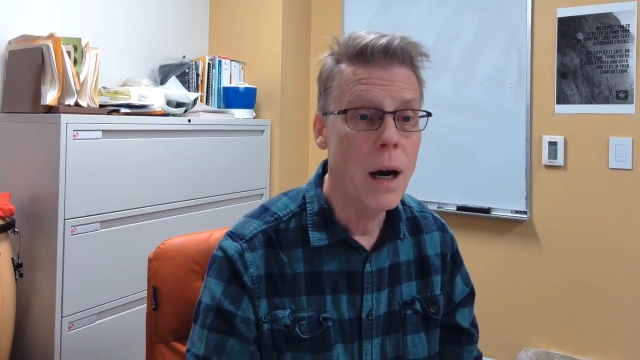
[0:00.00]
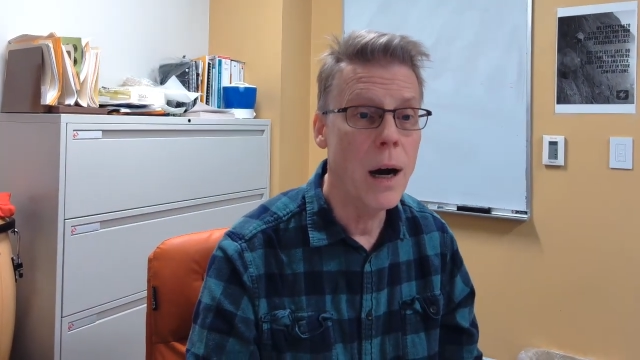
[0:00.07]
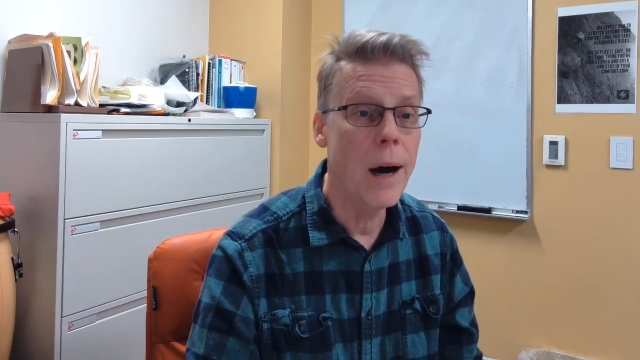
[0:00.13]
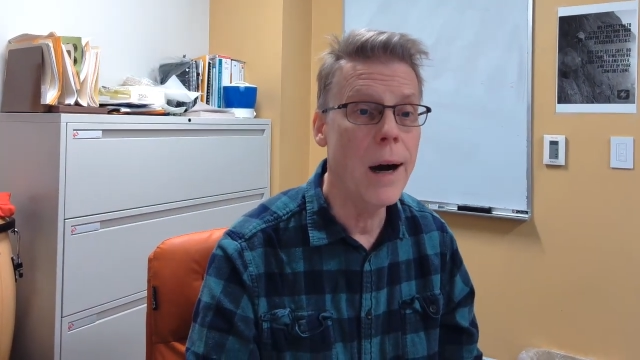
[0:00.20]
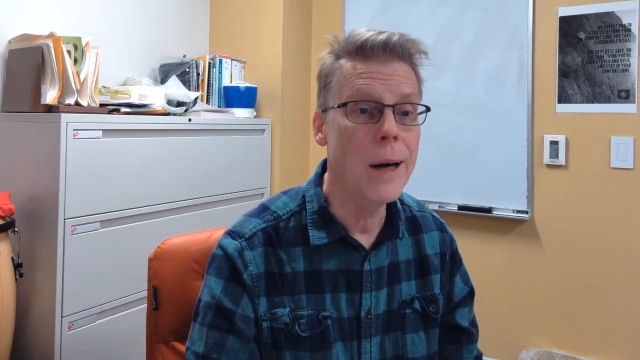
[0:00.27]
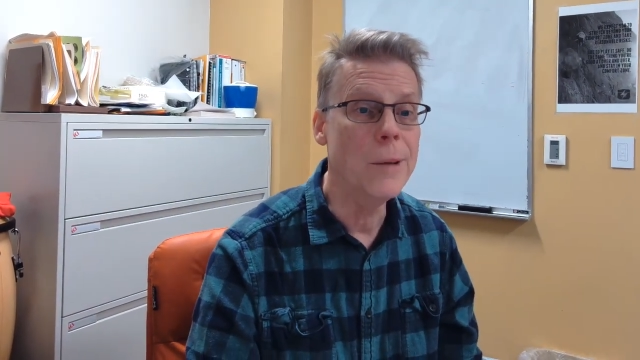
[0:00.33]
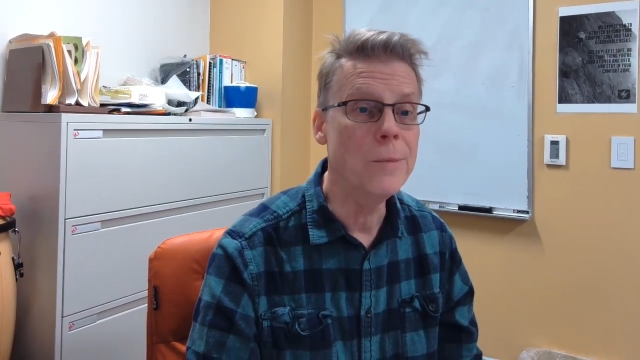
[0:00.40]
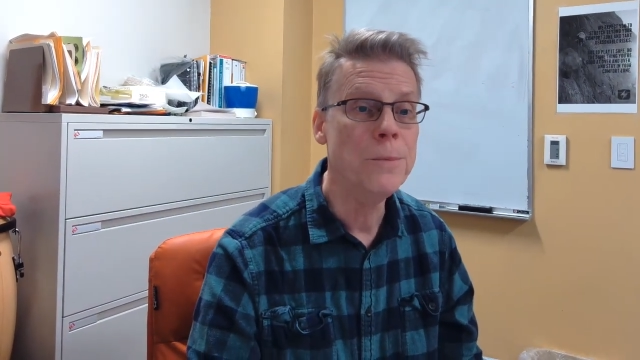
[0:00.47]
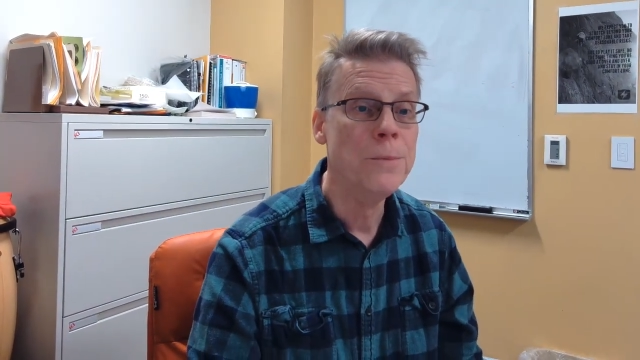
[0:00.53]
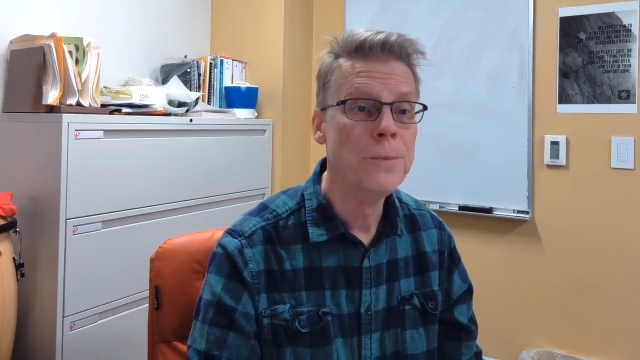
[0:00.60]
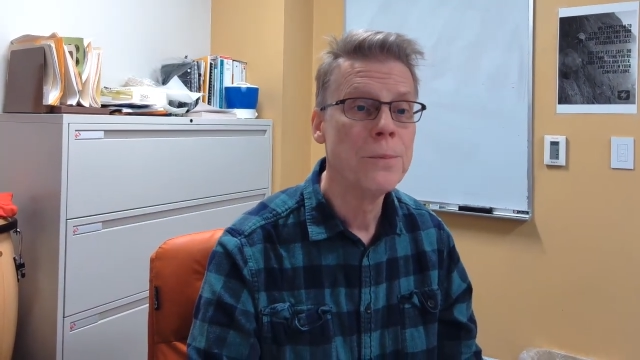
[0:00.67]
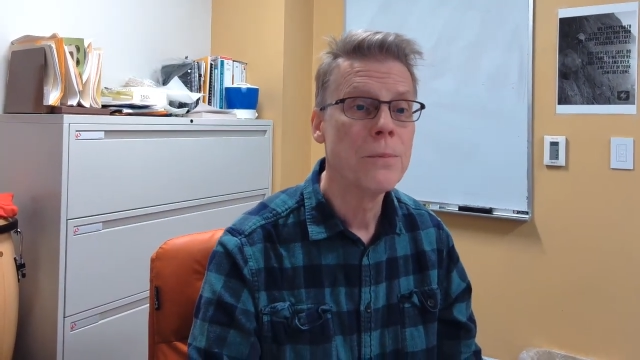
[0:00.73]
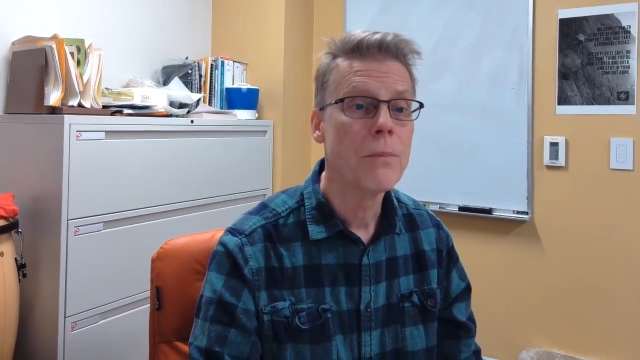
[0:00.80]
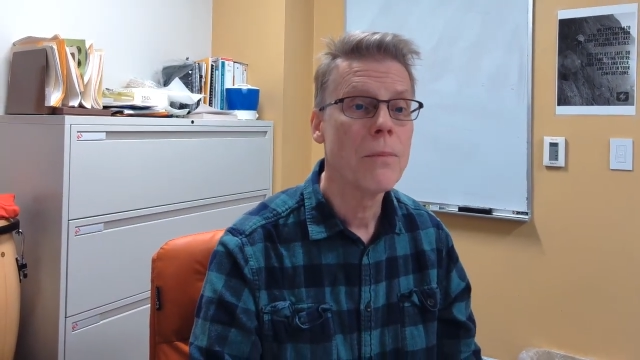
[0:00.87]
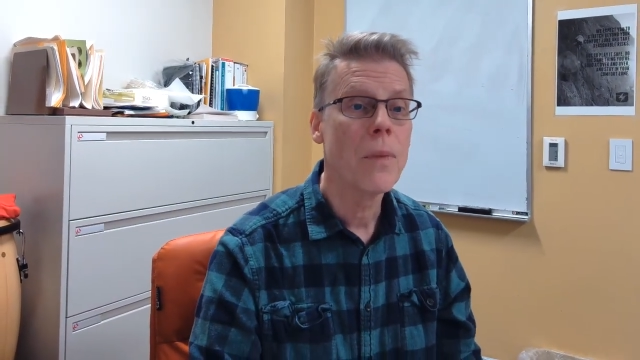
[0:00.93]

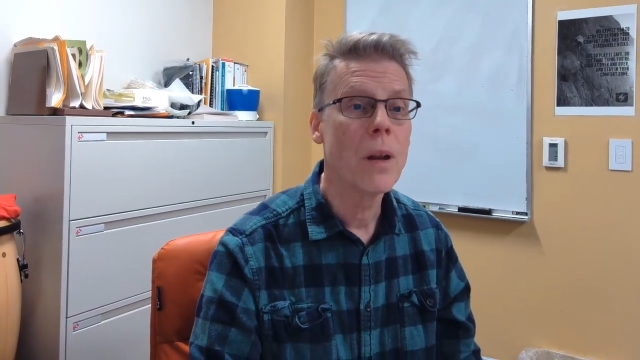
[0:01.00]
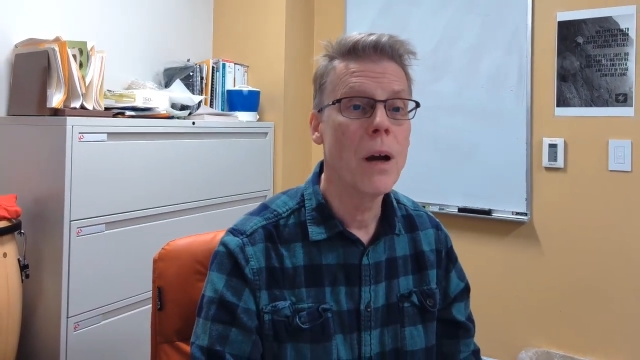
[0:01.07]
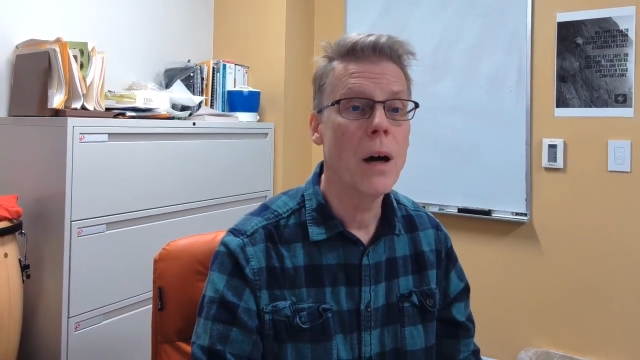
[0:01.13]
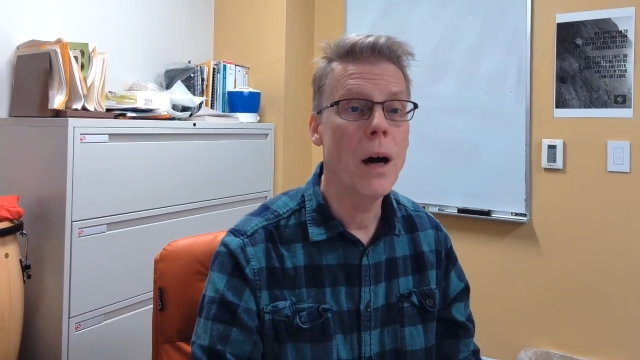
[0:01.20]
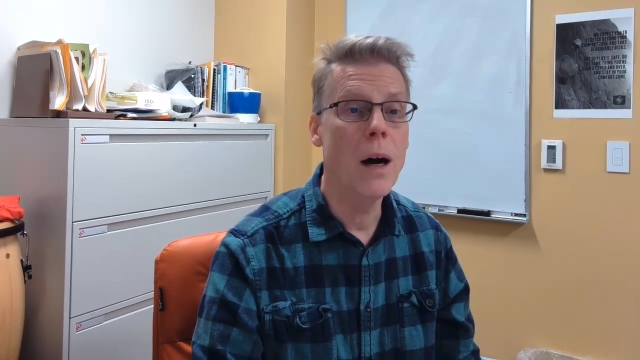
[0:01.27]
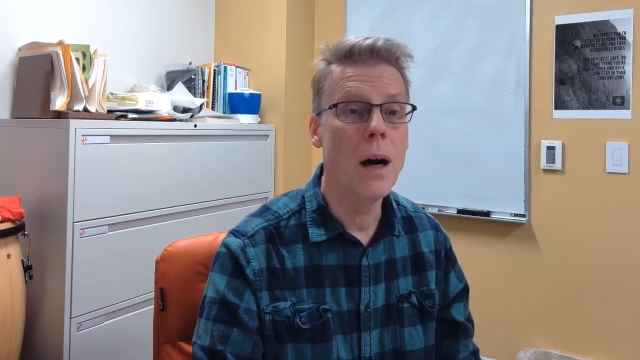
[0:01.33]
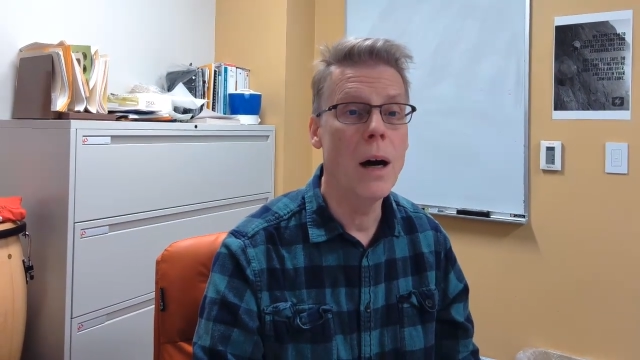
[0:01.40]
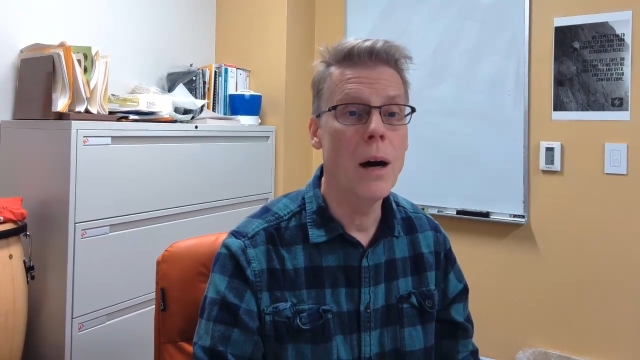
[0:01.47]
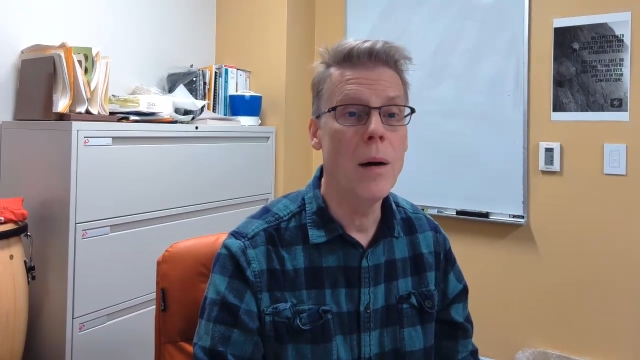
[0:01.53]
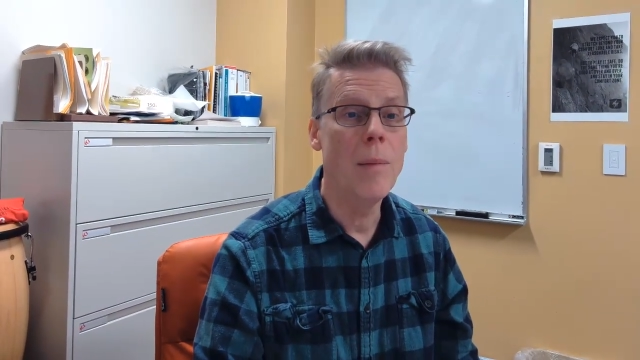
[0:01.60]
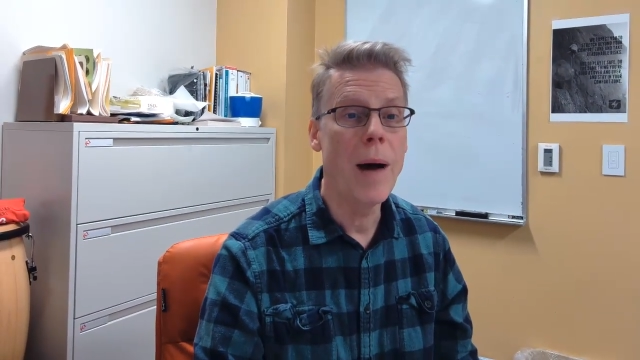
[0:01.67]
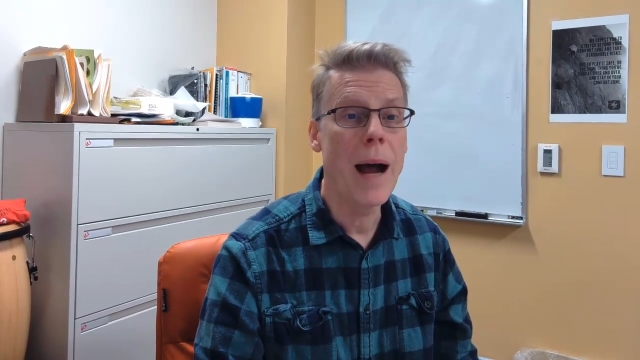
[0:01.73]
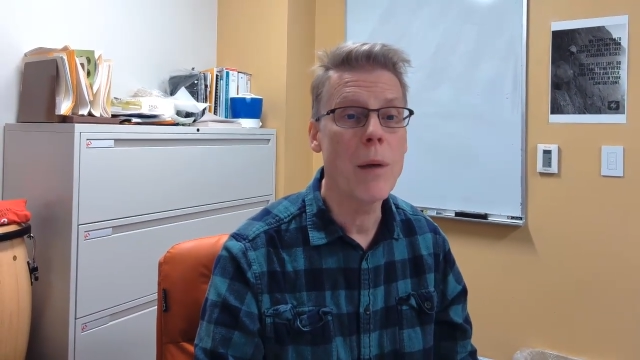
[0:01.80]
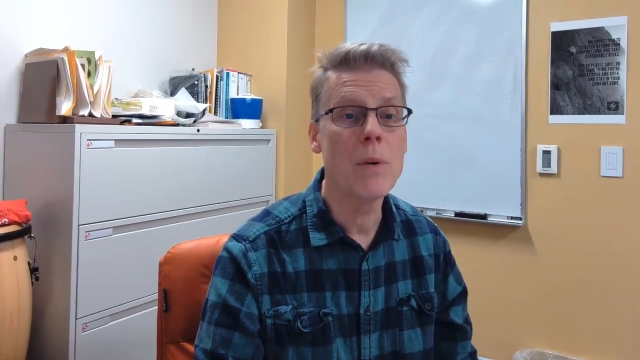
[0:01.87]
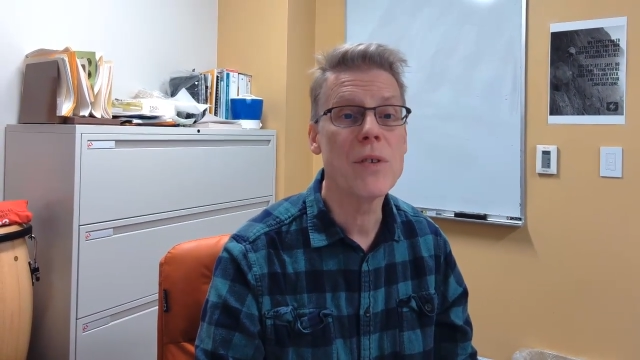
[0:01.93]

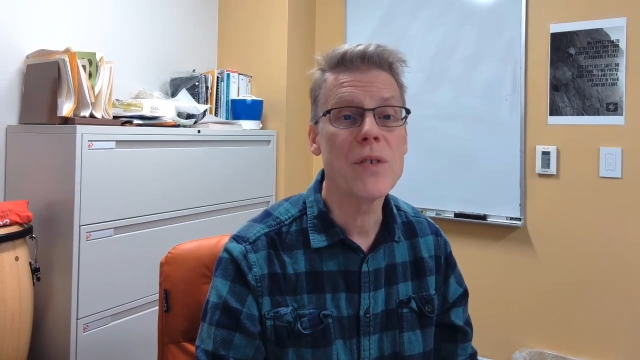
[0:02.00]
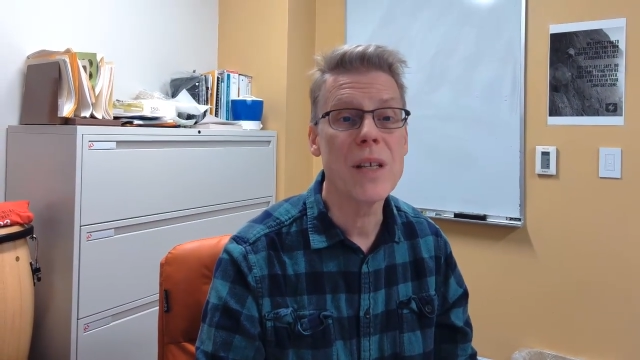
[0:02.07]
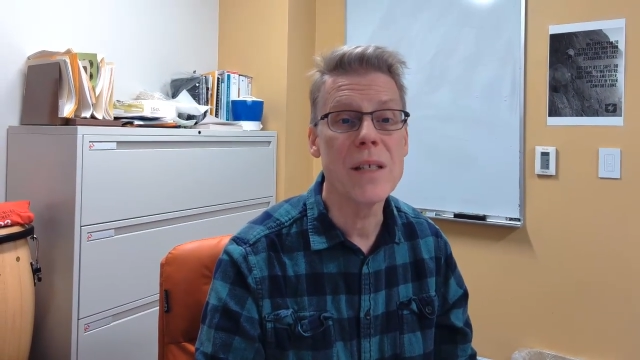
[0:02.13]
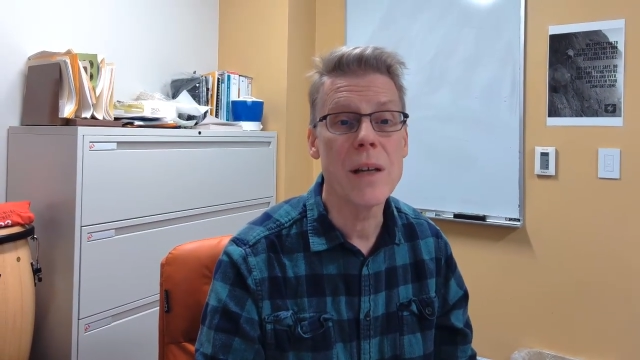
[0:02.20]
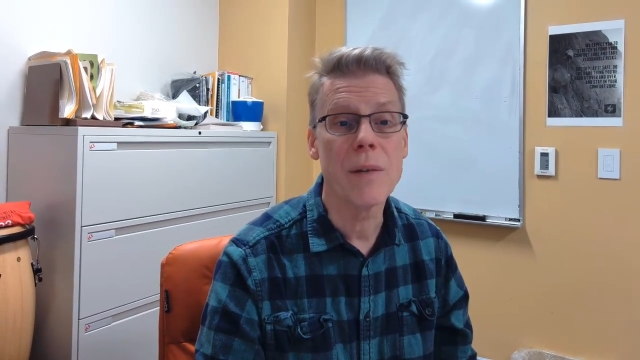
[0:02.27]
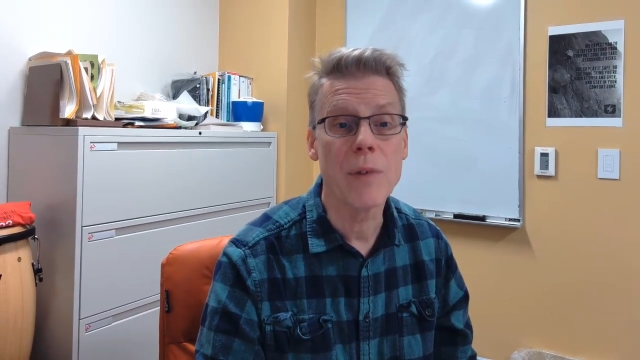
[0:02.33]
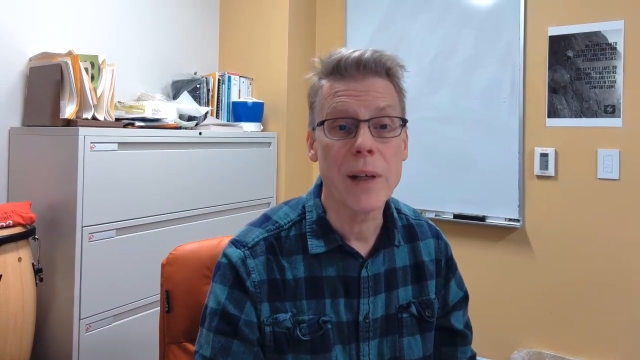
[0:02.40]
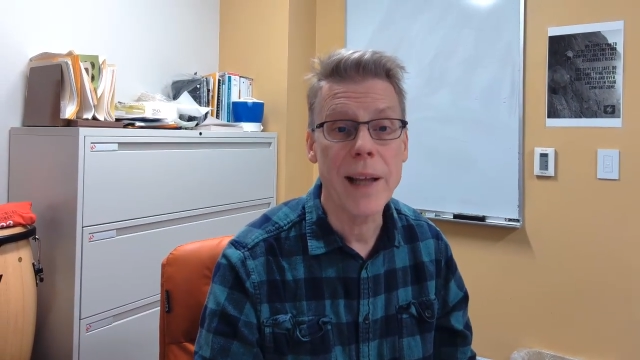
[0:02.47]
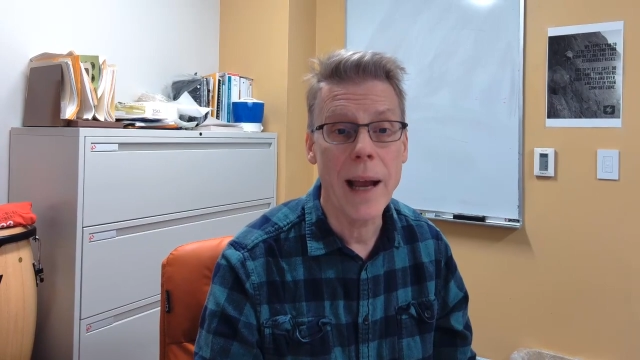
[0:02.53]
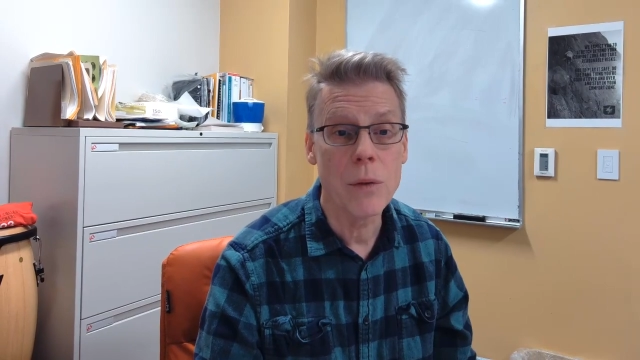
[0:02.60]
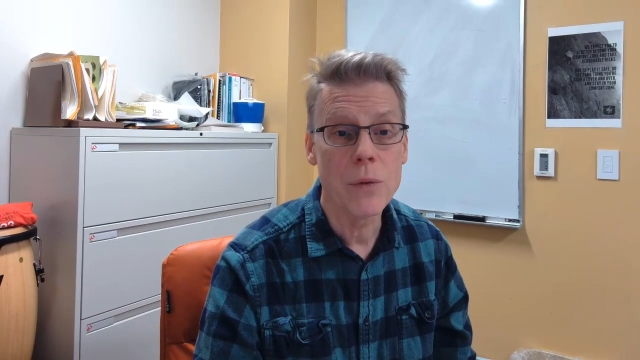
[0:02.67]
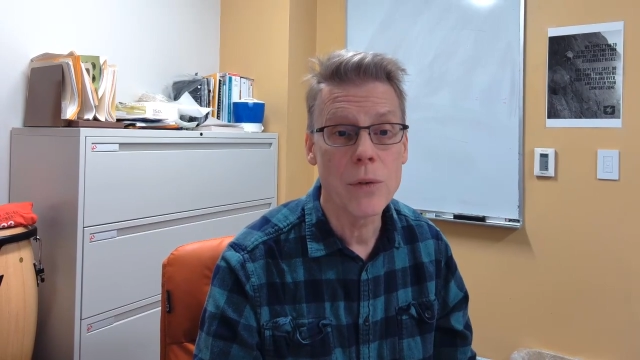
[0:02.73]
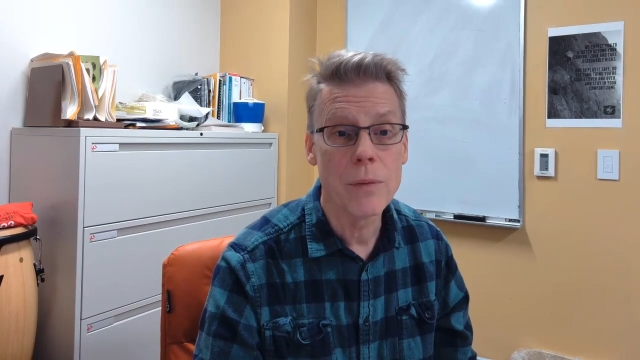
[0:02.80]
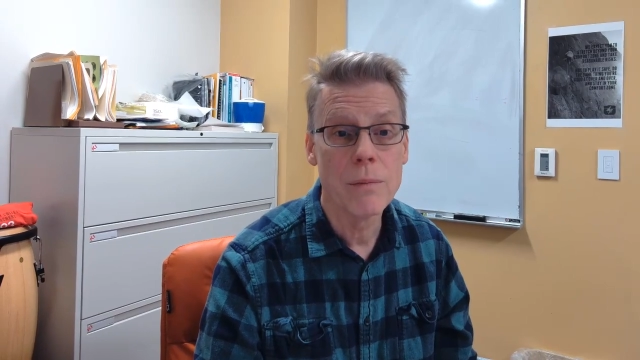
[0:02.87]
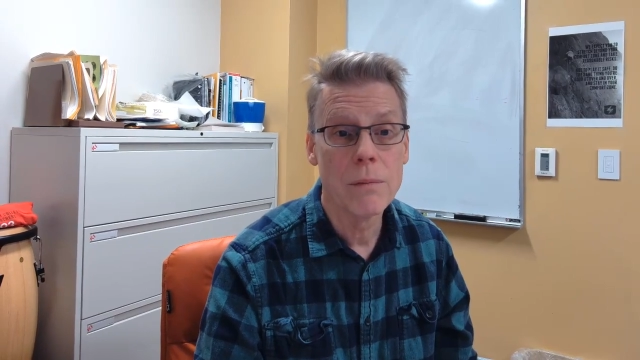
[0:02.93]
I would see different
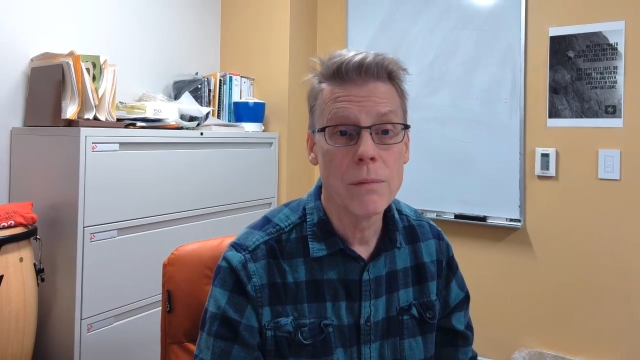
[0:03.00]
counts.